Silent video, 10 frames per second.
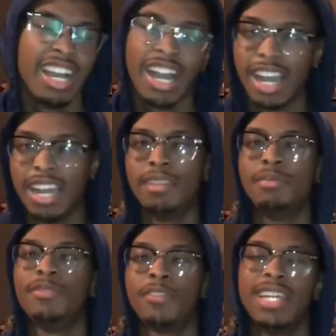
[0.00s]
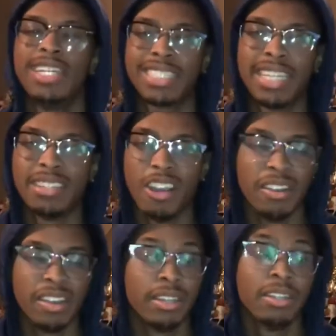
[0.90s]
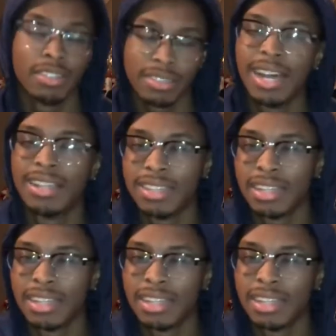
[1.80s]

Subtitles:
Alright, before he keep going, now